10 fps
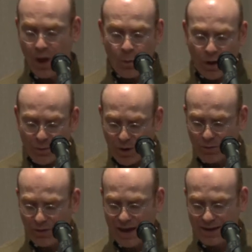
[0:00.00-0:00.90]
Well, the
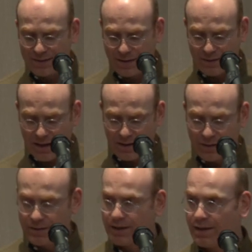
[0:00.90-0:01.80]
problem with that is that then
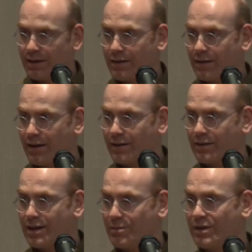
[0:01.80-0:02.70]
the, uh,
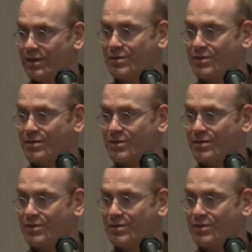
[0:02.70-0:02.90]
the key, it